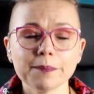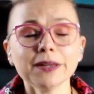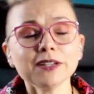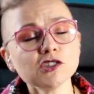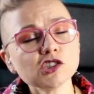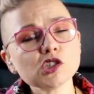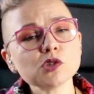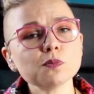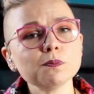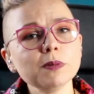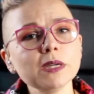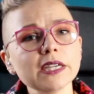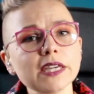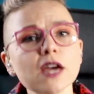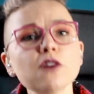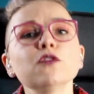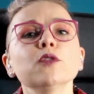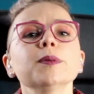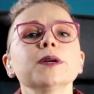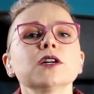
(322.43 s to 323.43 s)
But just be
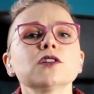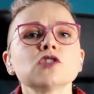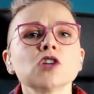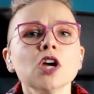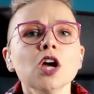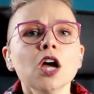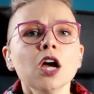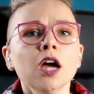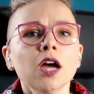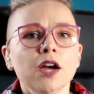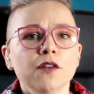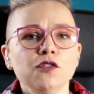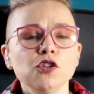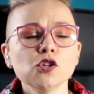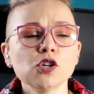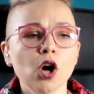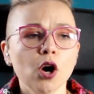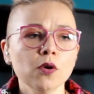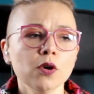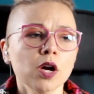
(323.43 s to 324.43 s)
careful, because if you
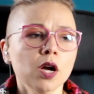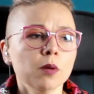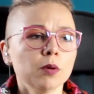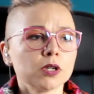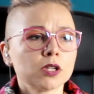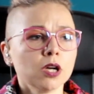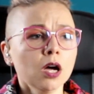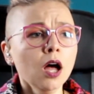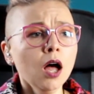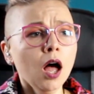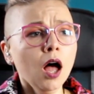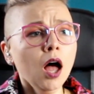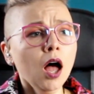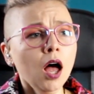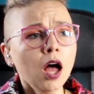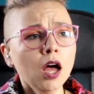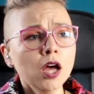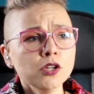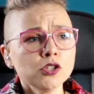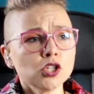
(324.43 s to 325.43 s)
go,
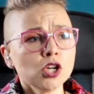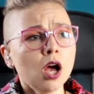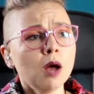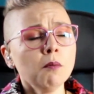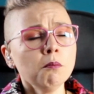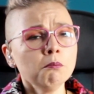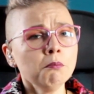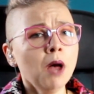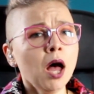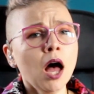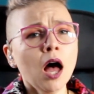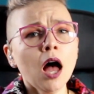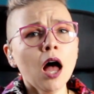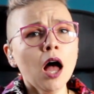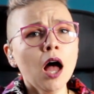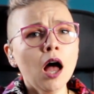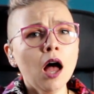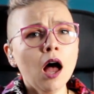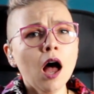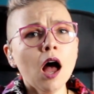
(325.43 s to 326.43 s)
because you're
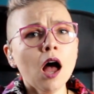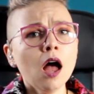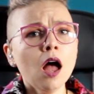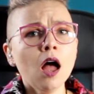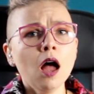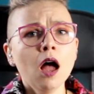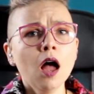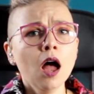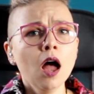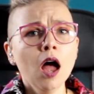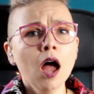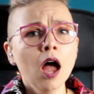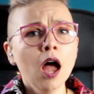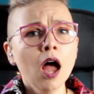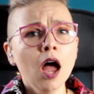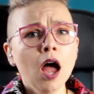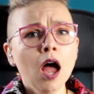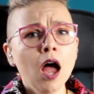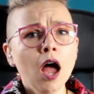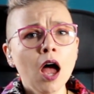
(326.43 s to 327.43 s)

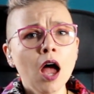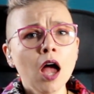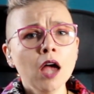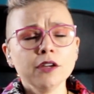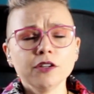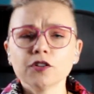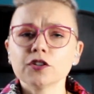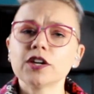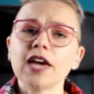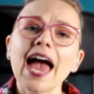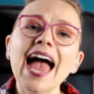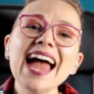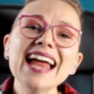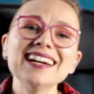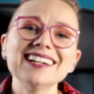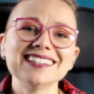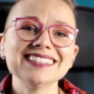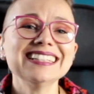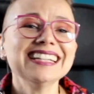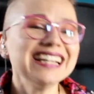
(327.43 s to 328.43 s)
mine, you
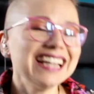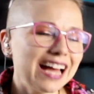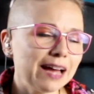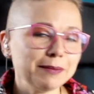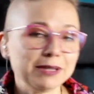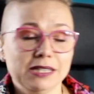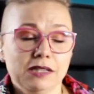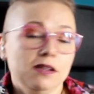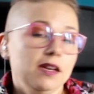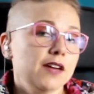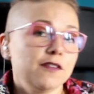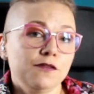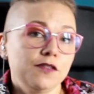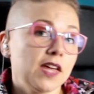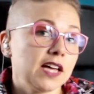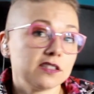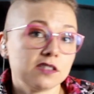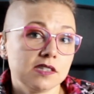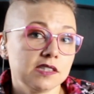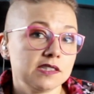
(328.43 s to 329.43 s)
can, I mean, if
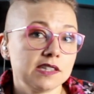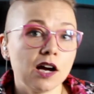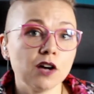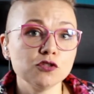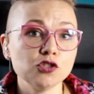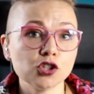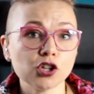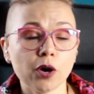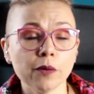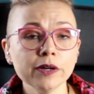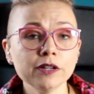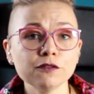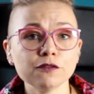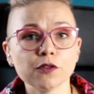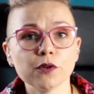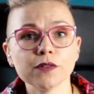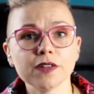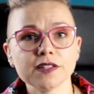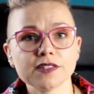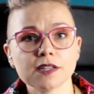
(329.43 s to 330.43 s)
that's the sound you're going
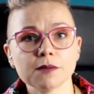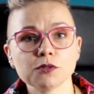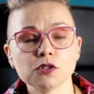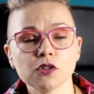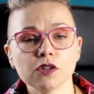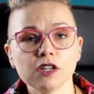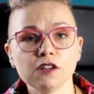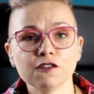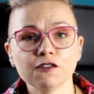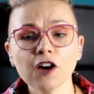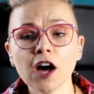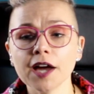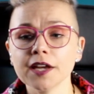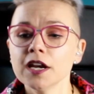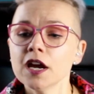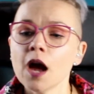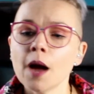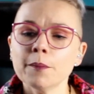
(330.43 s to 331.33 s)
for, that's absolutely fine.